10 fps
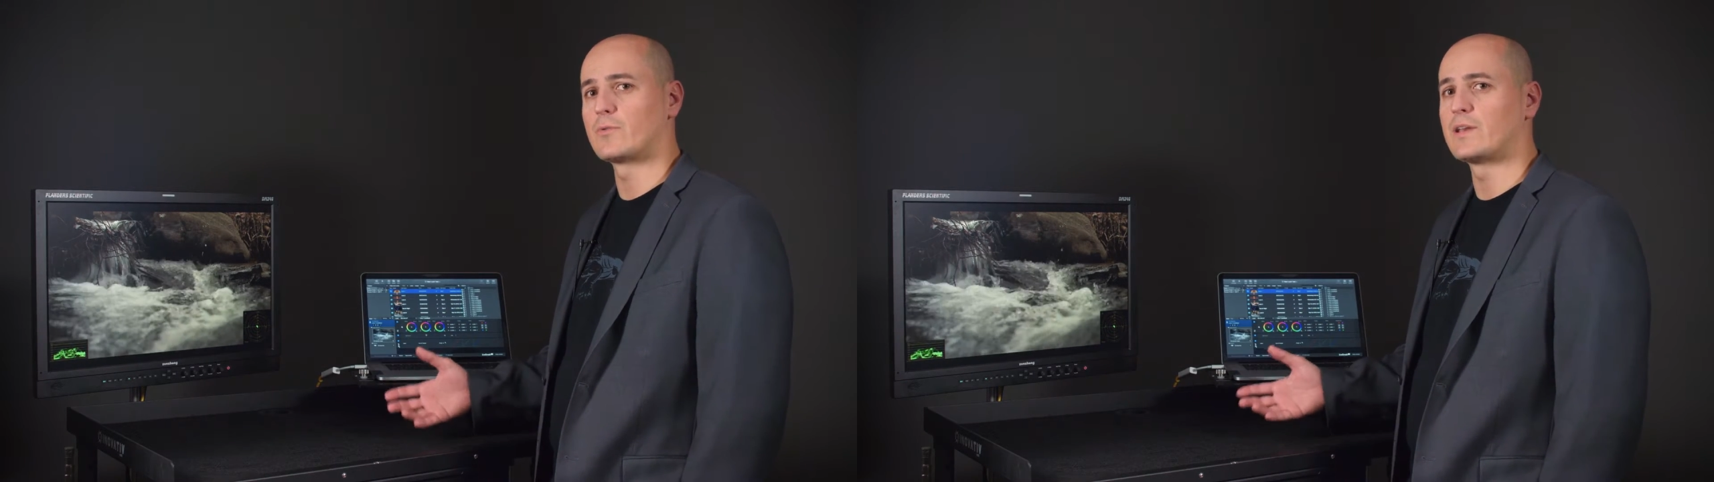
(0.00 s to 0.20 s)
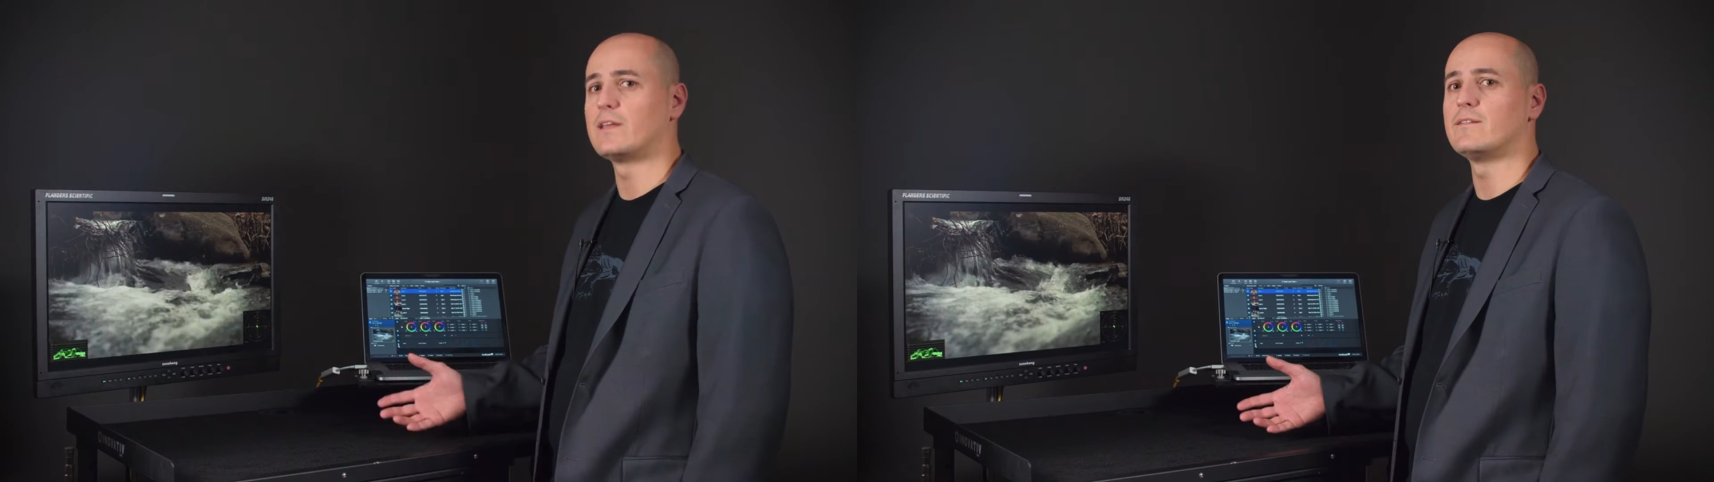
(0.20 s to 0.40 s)

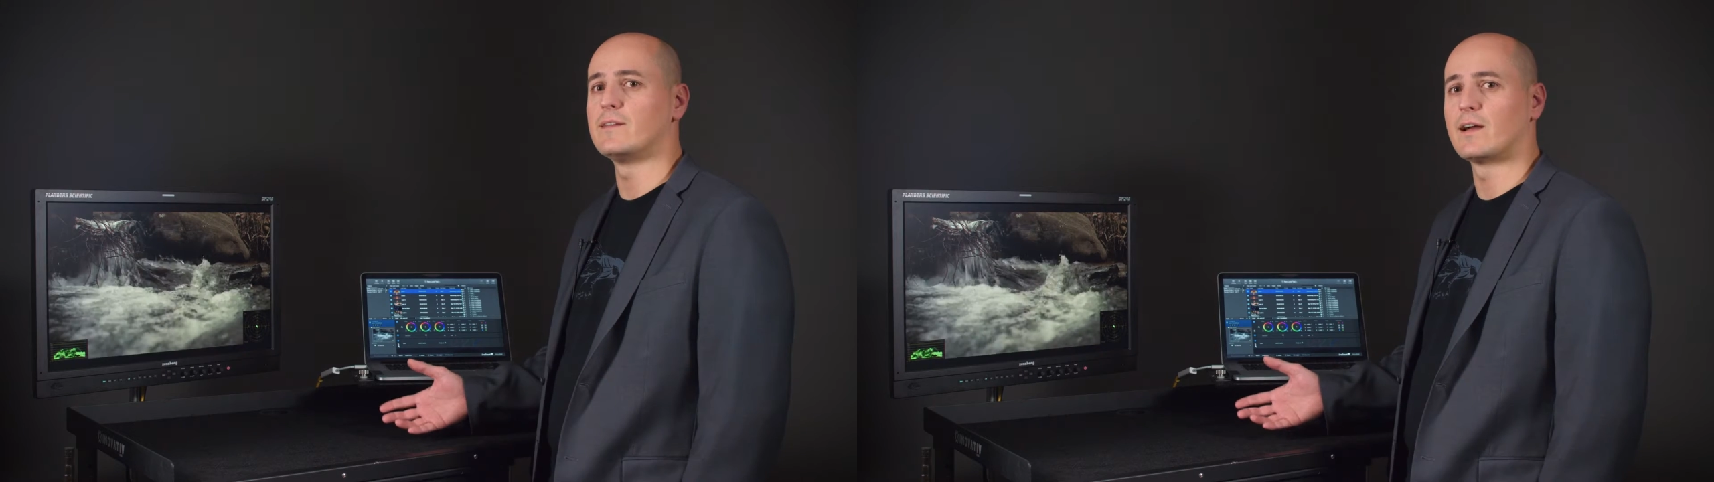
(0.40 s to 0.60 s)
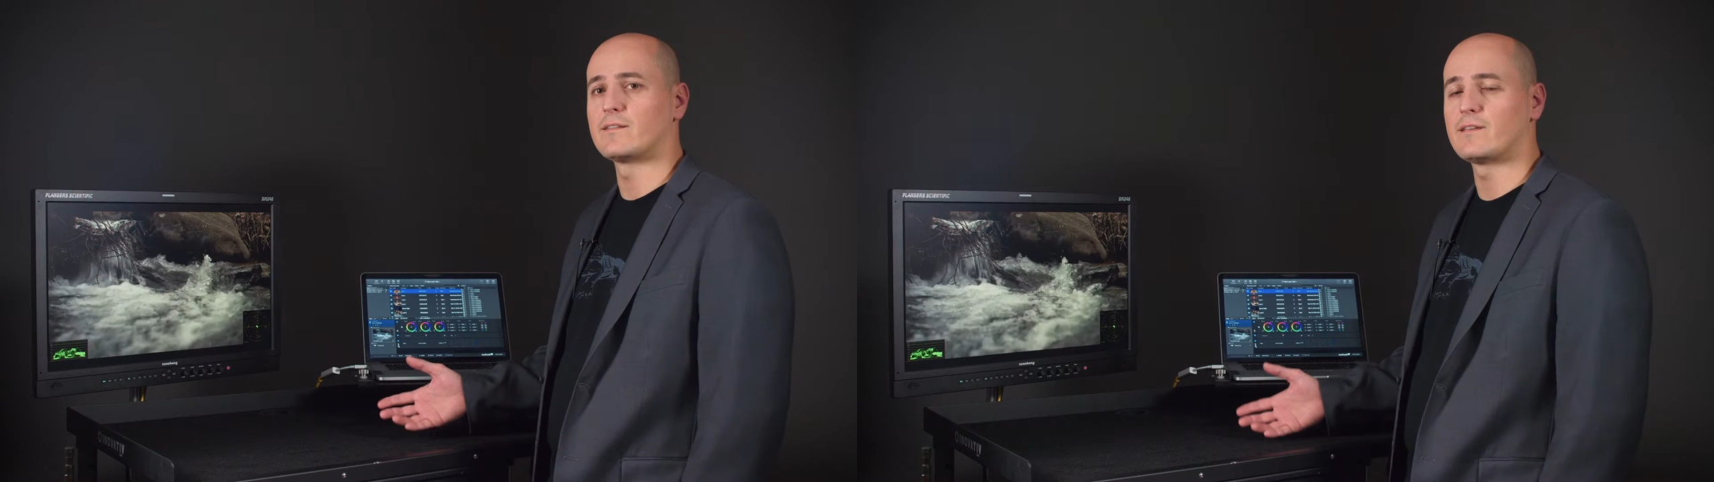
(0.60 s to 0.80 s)
3D
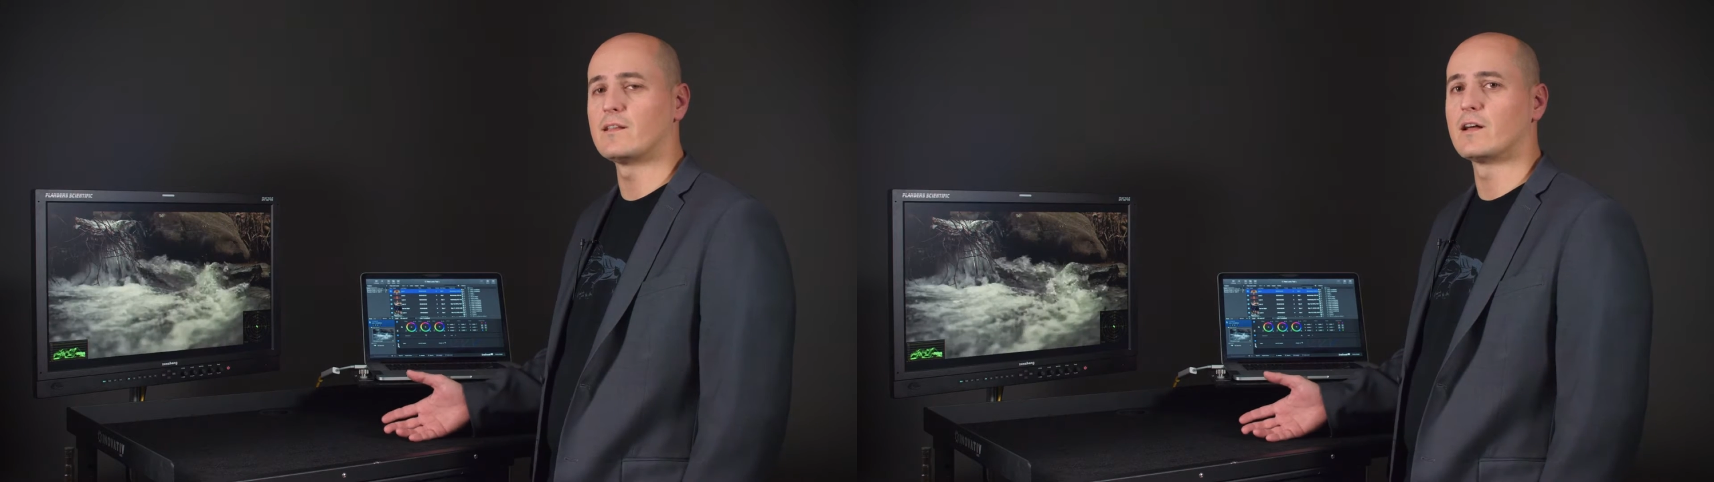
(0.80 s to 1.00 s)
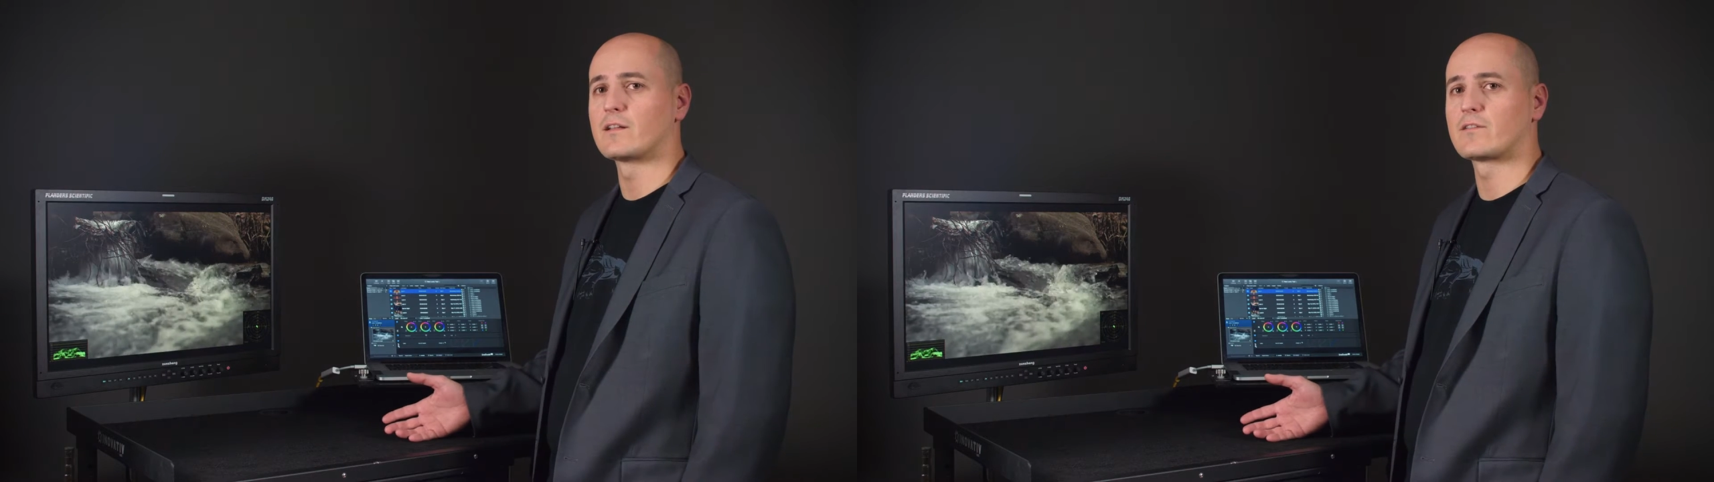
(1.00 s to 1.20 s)

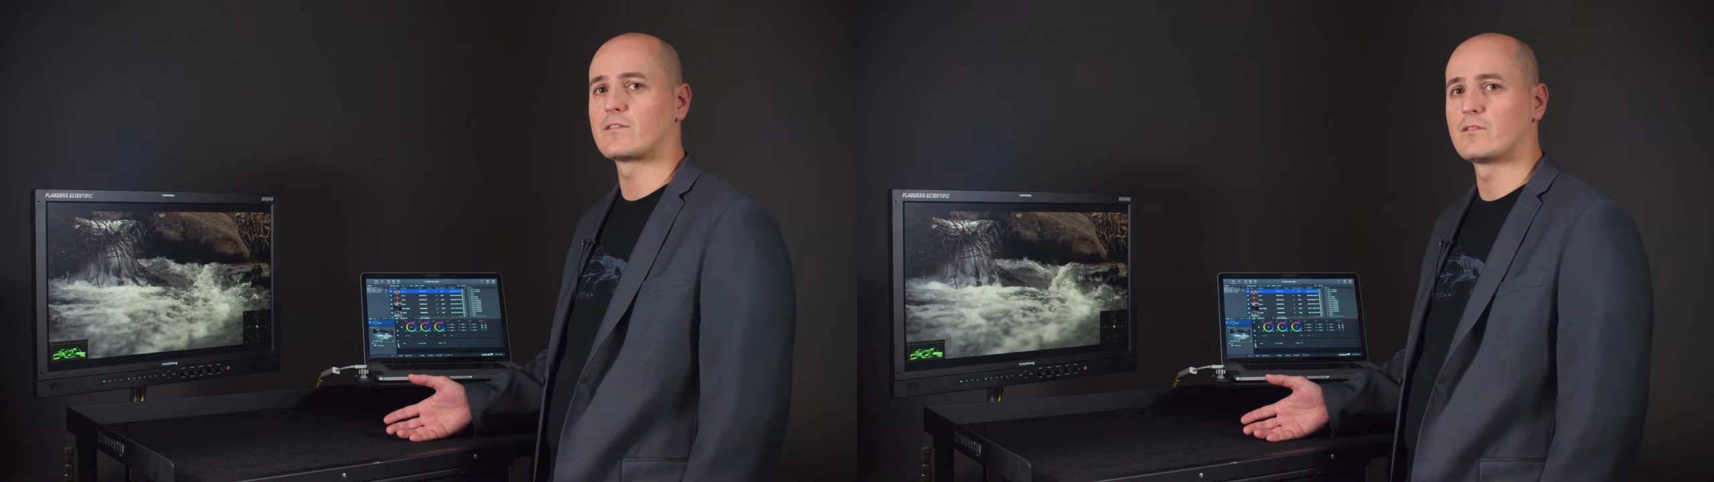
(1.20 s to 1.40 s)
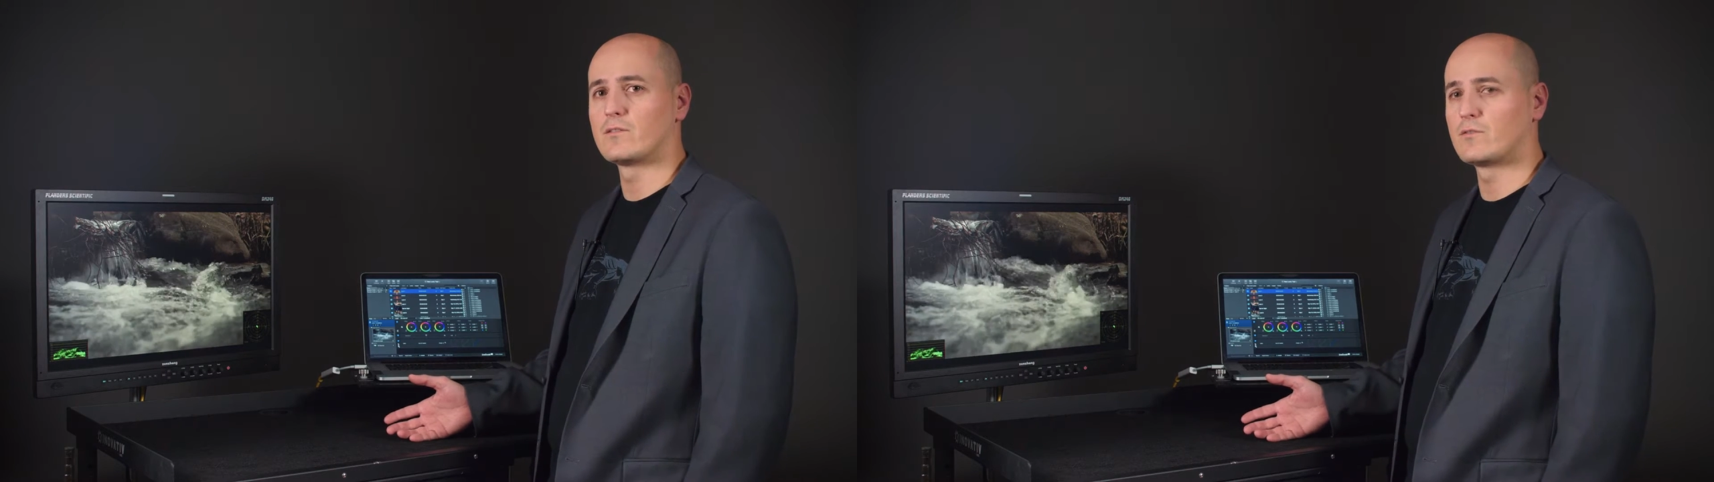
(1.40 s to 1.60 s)
DIT LUTs